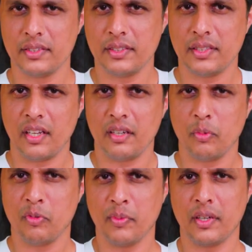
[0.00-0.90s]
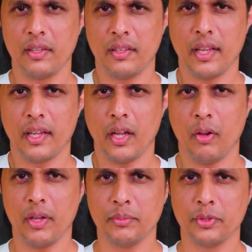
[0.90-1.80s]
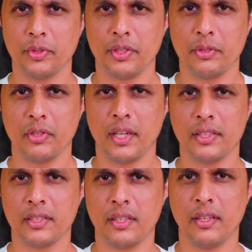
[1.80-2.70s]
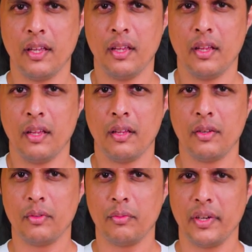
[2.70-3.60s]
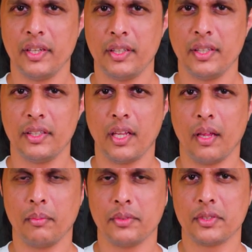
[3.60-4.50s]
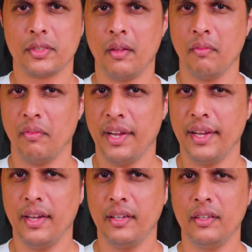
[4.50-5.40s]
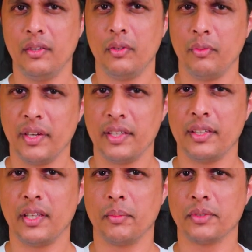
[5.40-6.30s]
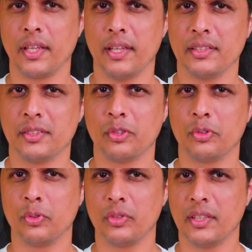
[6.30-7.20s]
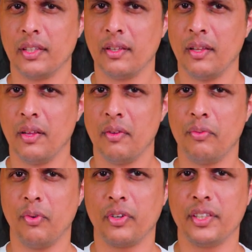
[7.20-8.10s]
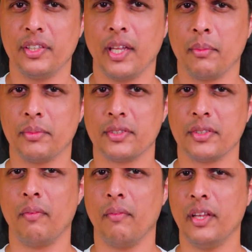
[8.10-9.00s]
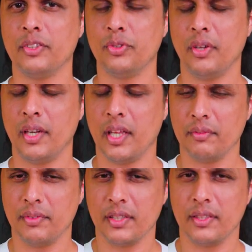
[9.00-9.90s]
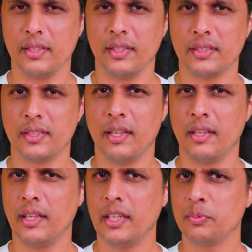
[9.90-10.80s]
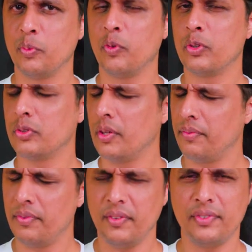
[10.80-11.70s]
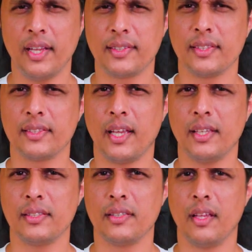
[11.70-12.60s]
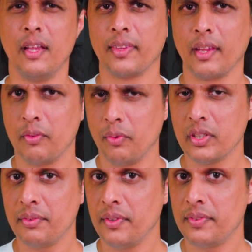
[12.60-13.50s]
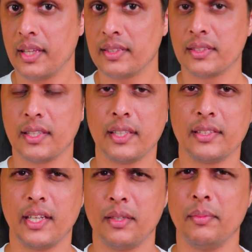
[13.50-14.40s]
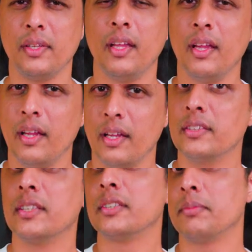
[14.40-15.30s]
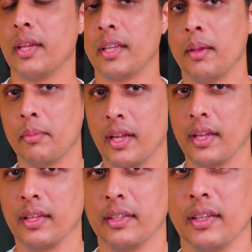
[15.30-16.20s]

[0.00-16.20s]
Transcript: this hand movement like how I am showing you guys 20 times. One hand 20 times, guys. So total 40 times. Once you are done with this, let's move on to the fifth exercise. And for the fifth exercise, let me adjust my camera again,